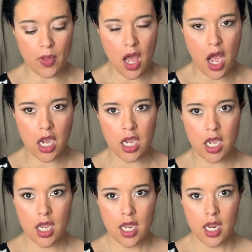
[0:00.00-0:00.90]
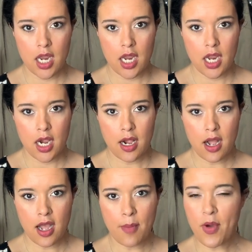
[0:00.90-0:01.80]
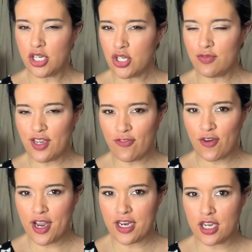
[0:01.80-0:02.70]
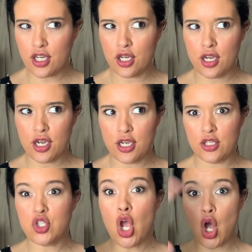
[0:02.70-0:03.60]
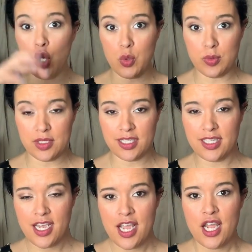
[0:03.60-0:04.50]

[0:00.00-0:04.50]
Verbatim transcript: block a bunch of different tones.